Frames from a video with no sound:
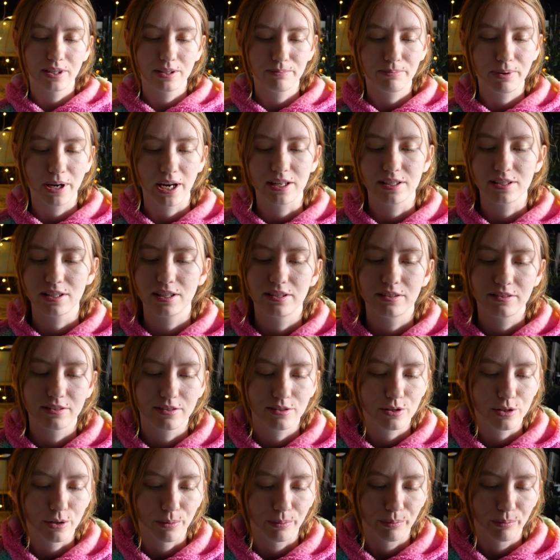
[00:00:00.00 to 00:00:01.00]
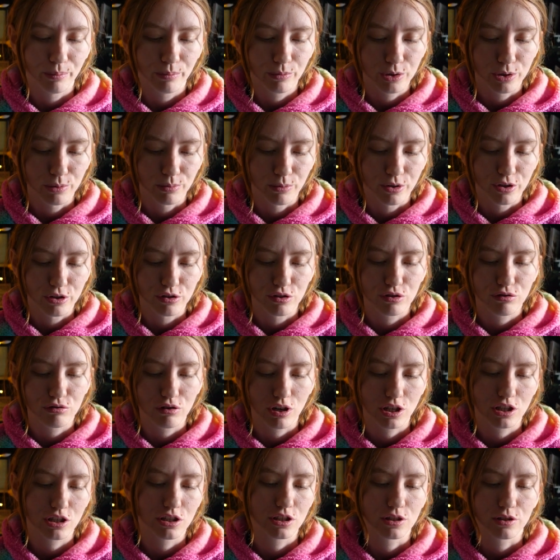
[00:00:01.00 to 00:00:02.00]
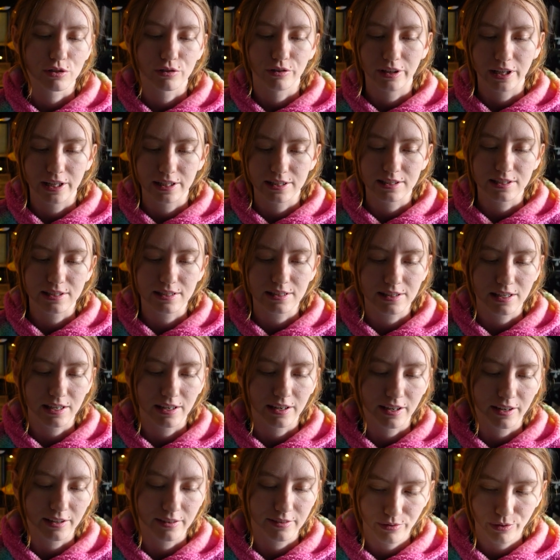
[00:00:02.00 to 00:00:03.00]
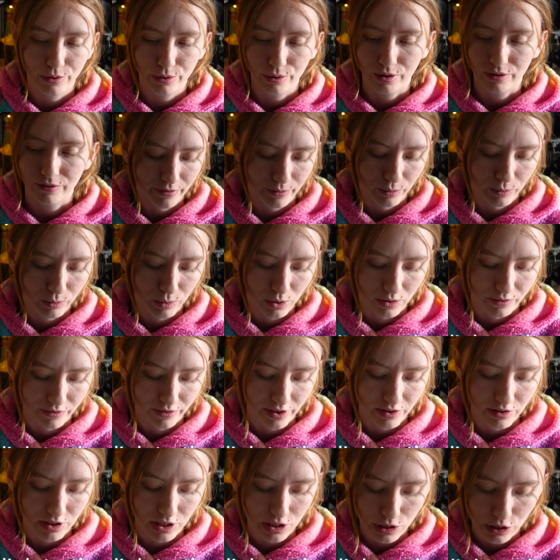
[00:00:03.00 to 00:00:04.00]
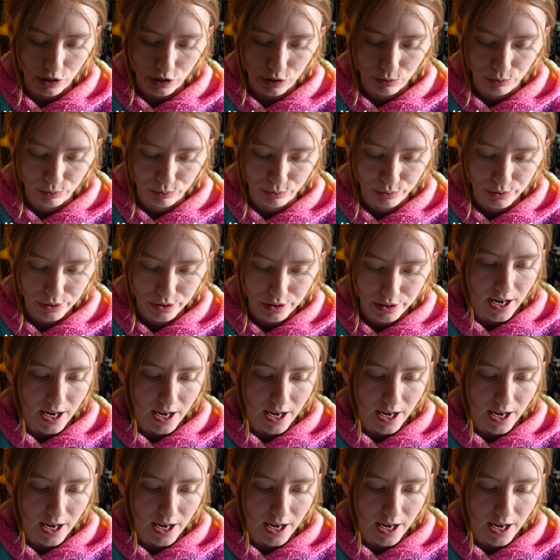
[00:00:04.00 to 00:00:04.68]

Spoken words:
pattern, some more instructions on Etsy that I thought were very cute,